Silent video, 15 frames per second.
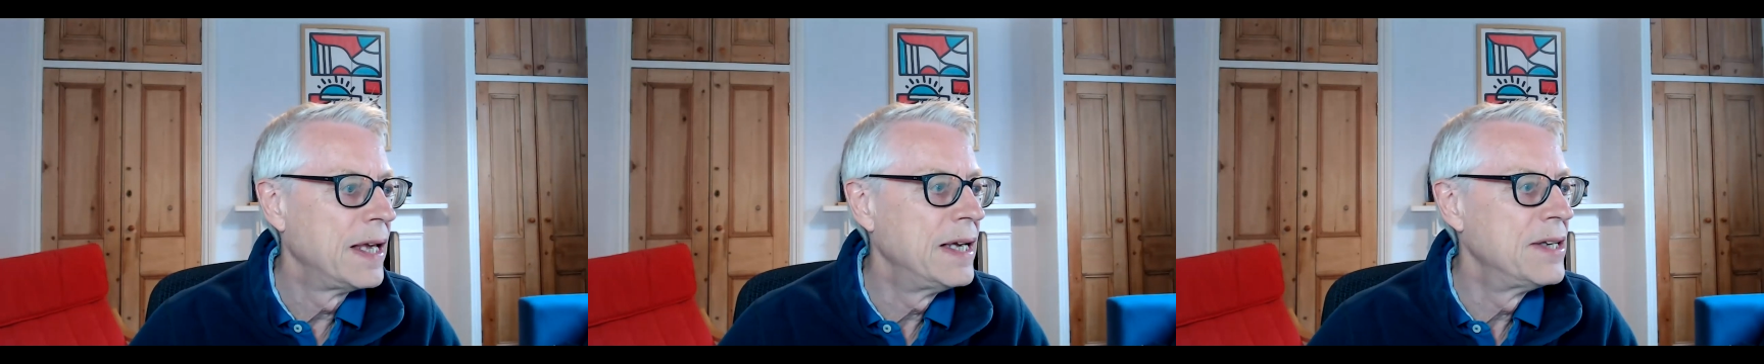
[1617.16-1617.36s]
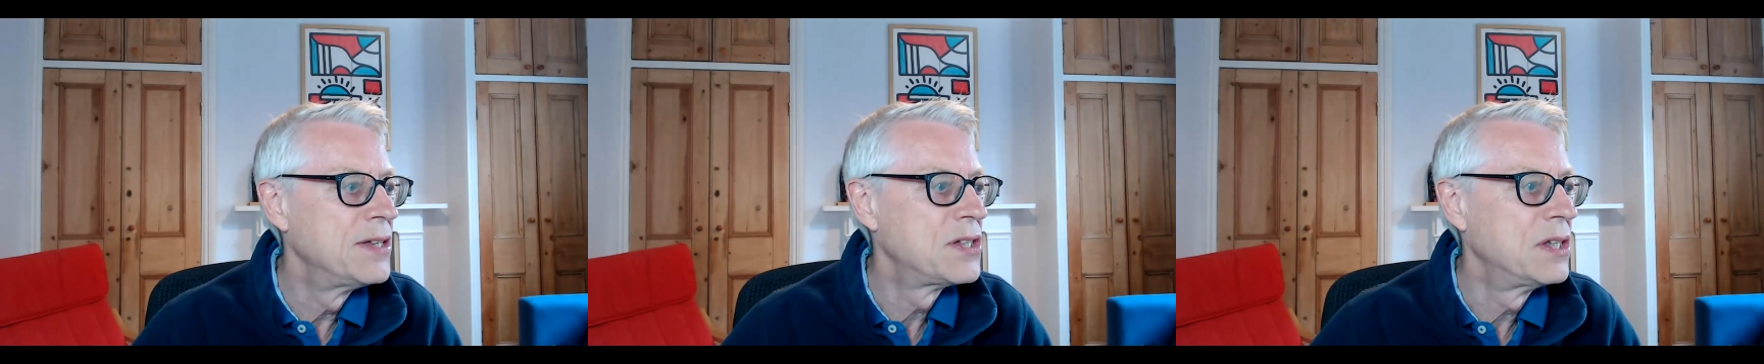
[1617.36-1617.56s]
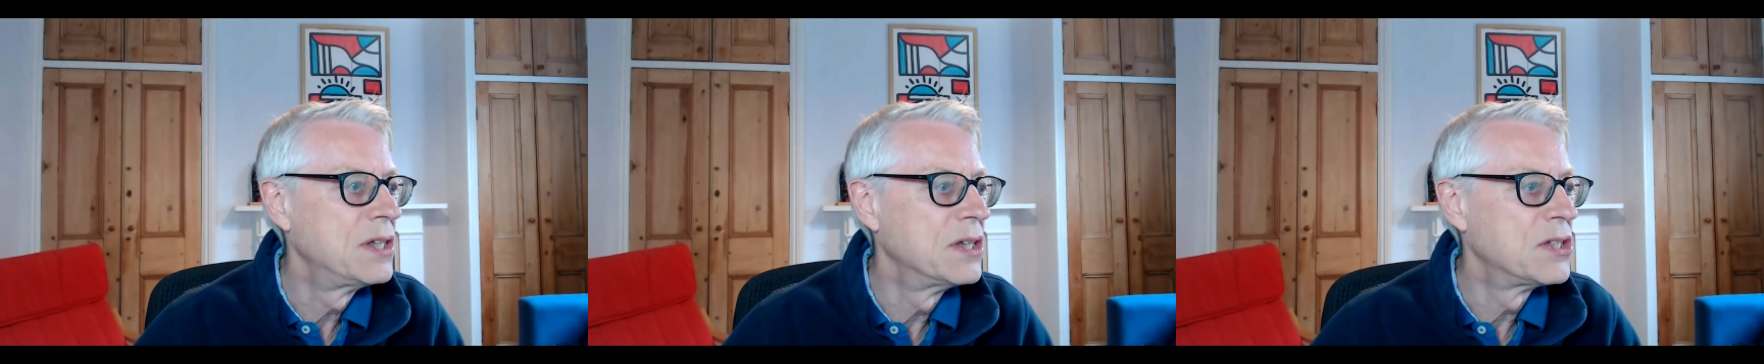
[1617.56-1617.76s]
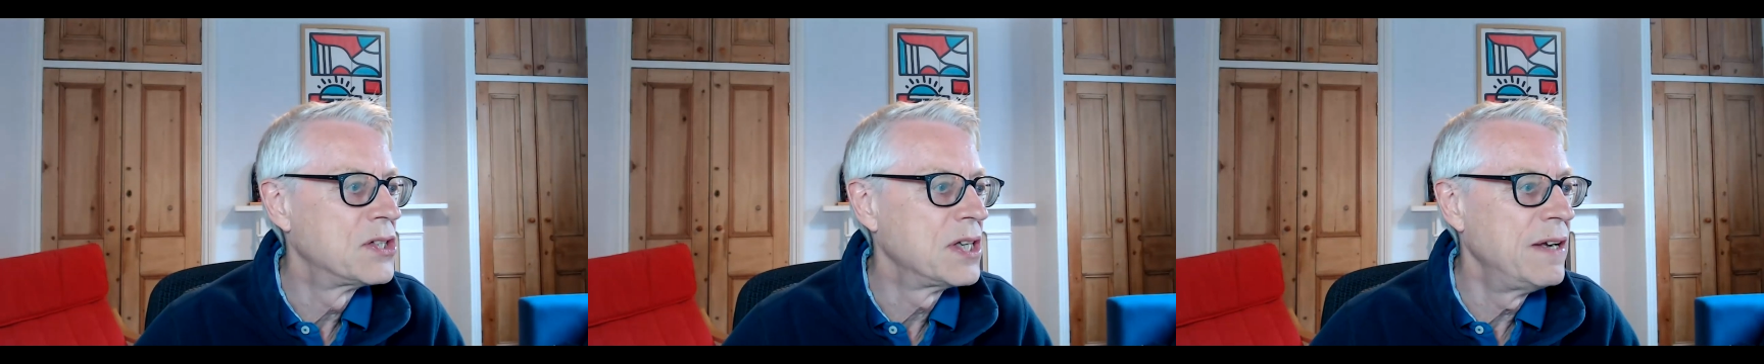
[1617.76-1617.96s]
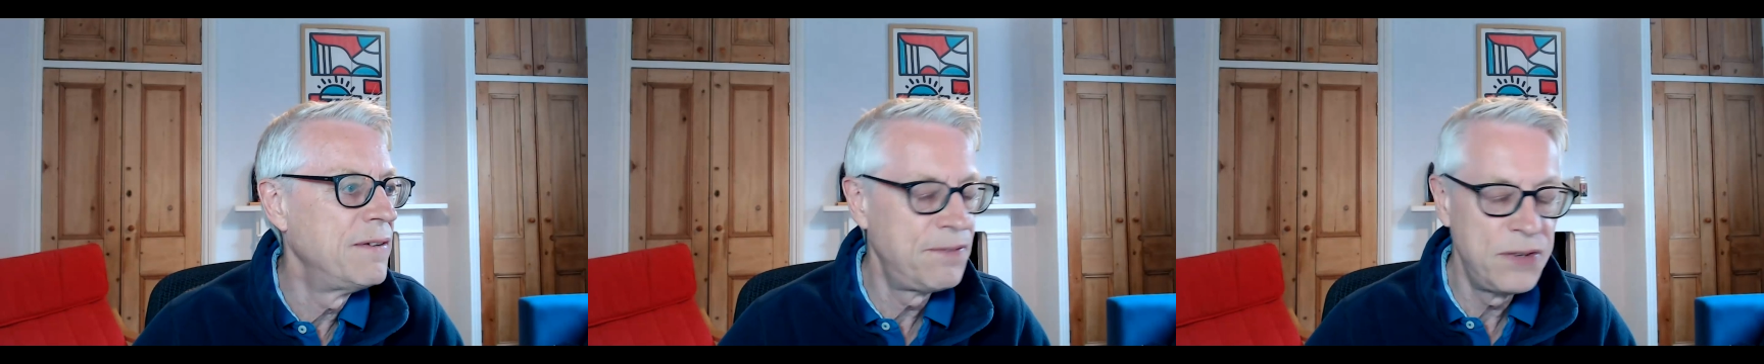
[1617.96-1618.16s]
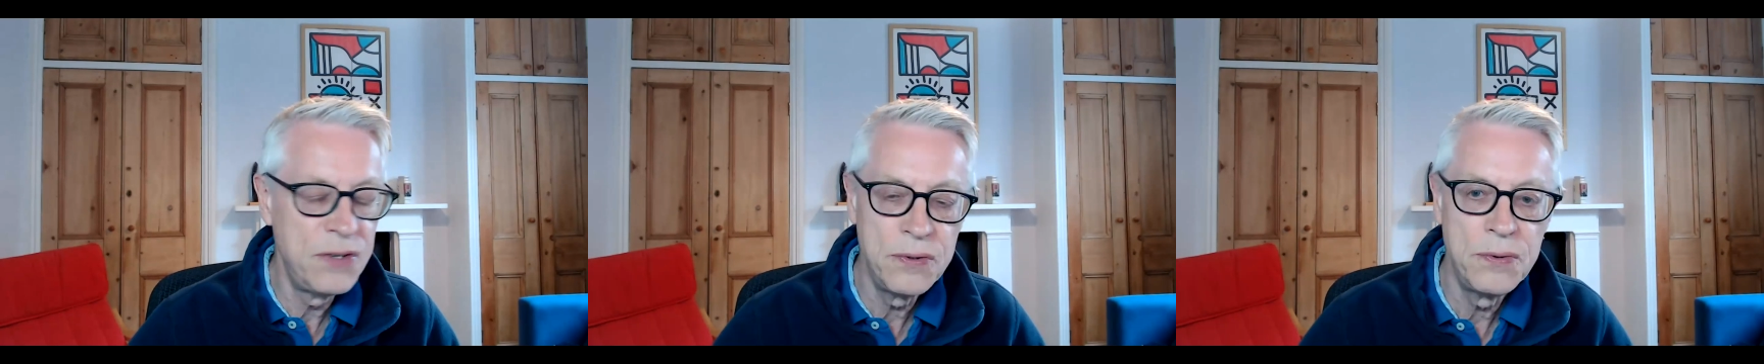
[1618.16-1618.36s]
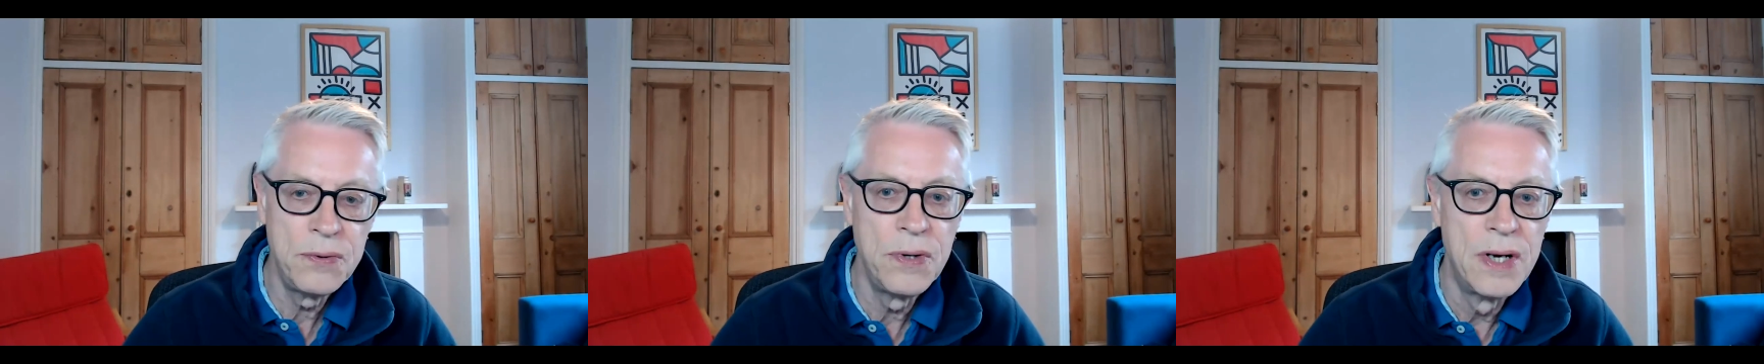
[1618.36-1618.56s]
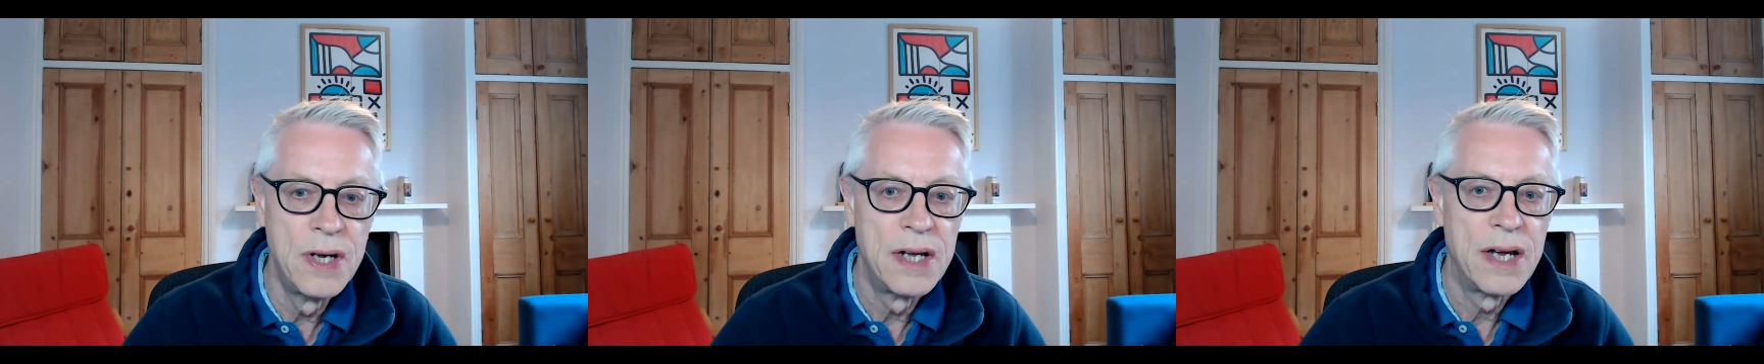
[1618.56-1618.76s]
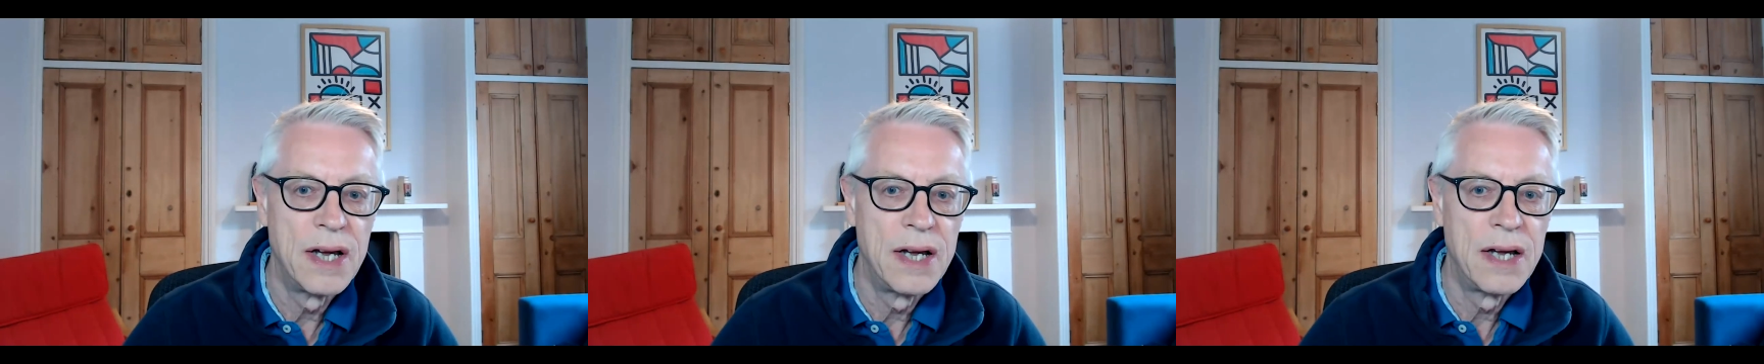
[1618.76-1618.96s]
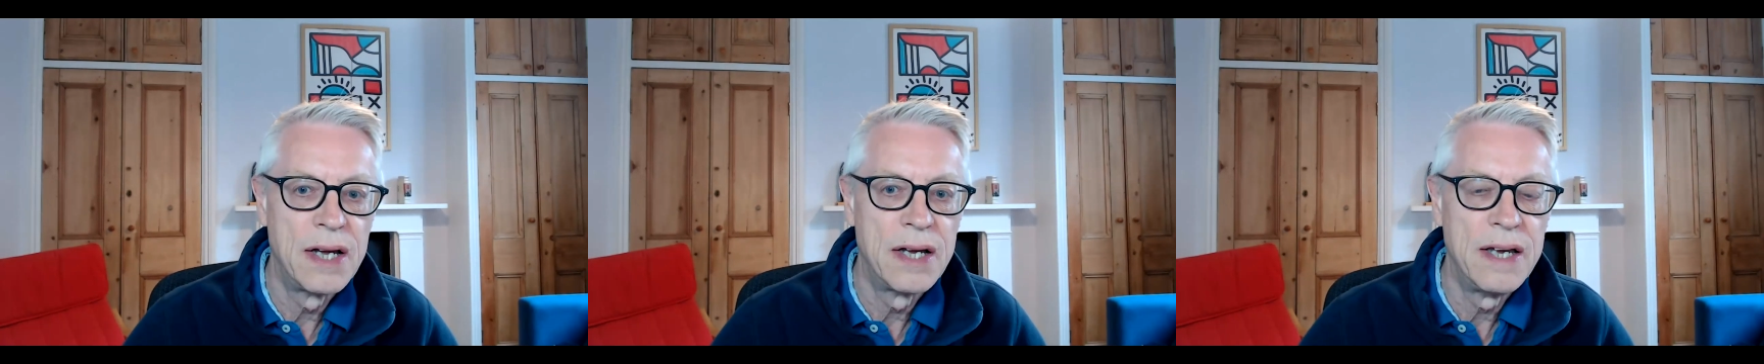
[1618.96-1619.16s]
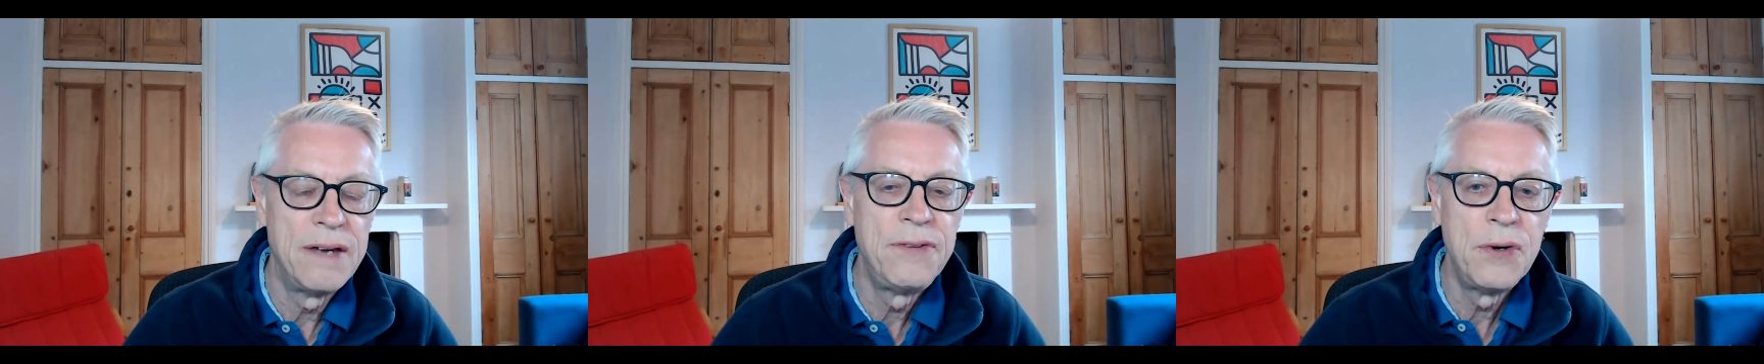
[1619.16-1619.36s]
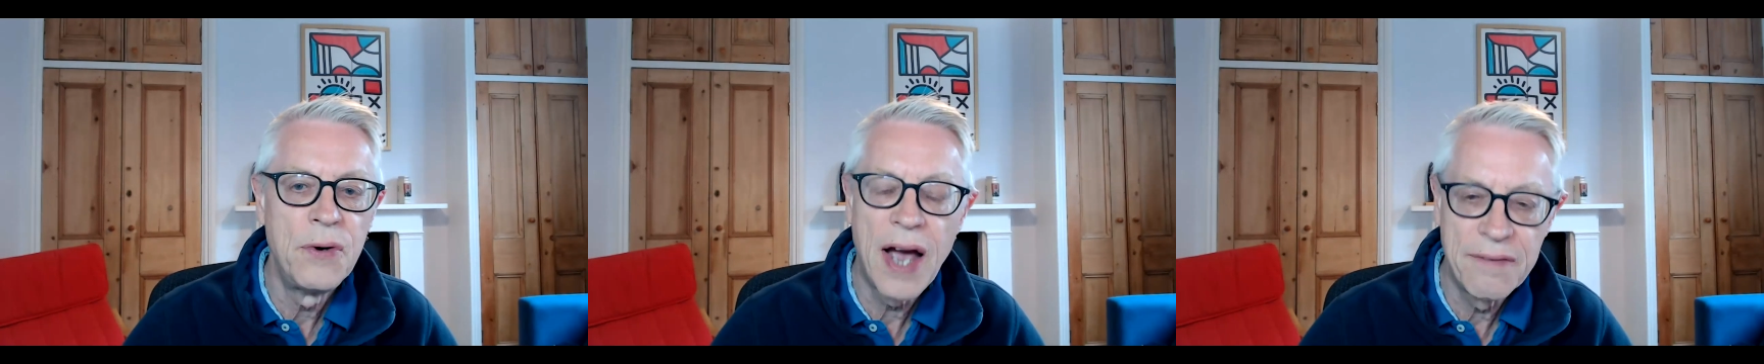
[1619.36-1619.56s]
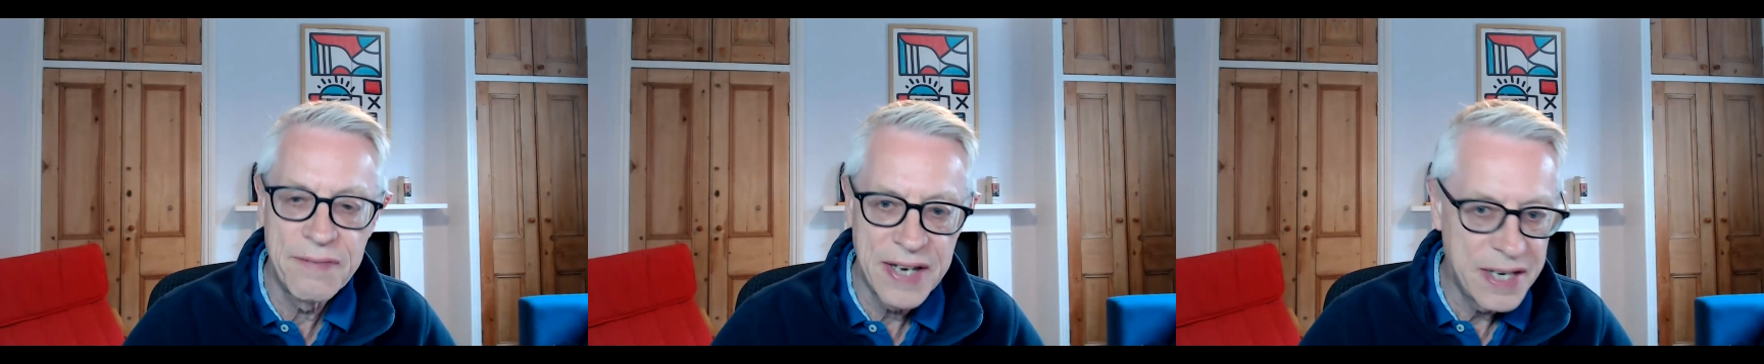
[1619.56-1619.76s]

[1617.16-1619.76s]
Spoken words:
is that if you have